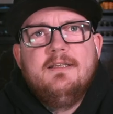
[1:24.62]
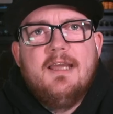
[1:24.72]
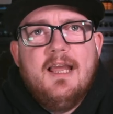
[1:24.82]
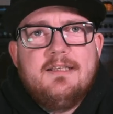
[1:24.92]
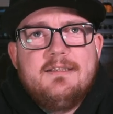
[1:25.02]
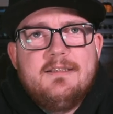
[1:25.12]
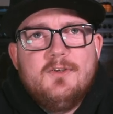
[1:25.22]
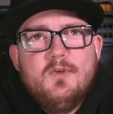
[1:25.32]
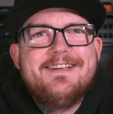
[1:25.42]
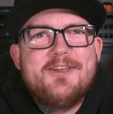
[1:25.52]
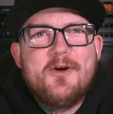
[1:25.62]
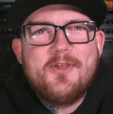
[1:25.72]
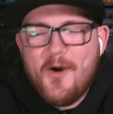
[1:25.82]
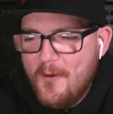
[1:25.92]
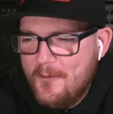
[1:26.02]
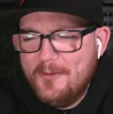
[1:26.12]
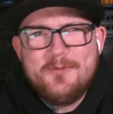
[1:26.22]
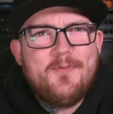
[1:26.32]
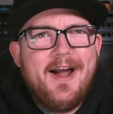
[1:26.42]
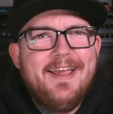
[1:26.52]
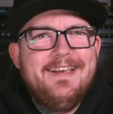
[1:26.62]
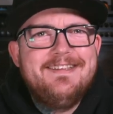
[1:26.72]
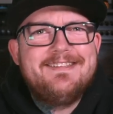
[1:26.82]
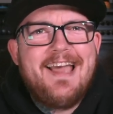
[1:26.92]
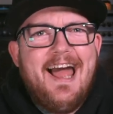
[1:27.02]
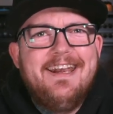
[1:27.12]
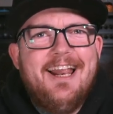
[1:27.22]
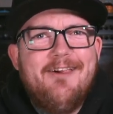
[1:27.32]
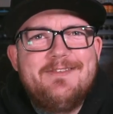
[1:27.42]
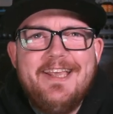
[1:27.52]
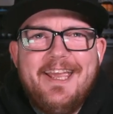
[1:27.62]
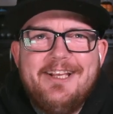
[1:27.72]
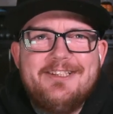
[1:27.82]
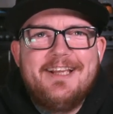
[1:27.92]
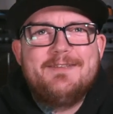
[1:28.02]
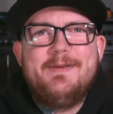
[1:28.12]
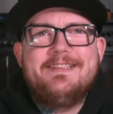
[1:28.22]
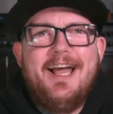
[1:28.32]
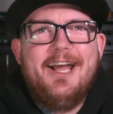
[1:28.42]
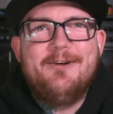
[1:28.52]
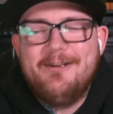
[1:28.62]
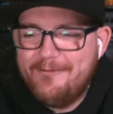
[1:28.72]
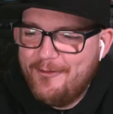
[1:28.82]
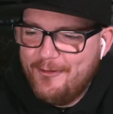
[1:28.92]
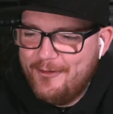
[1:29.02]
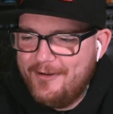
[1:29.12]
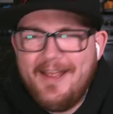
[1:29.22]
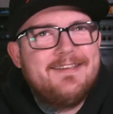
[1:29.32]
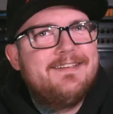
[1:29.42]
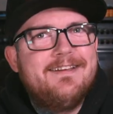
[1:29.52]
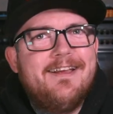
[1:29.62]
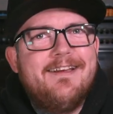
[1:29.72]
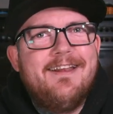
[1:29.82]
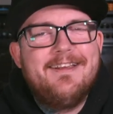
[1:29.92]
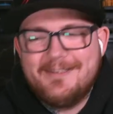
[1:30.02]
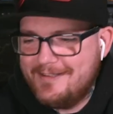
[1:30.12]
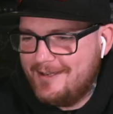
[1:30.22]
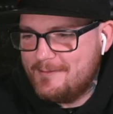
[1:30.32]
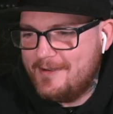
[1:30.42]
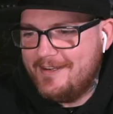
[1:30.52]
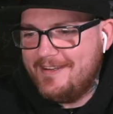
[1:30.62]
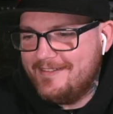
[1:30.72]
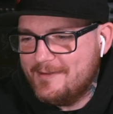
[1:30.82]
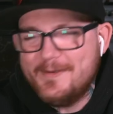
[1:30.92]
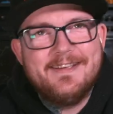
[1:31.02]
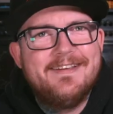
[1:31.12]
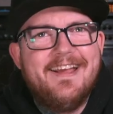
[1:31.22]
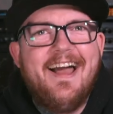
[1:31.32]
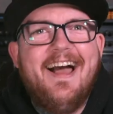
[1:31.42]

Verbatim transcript: Yes, the, the old wise Gandalf sage that has been tattooing for less than less time than, I, than me.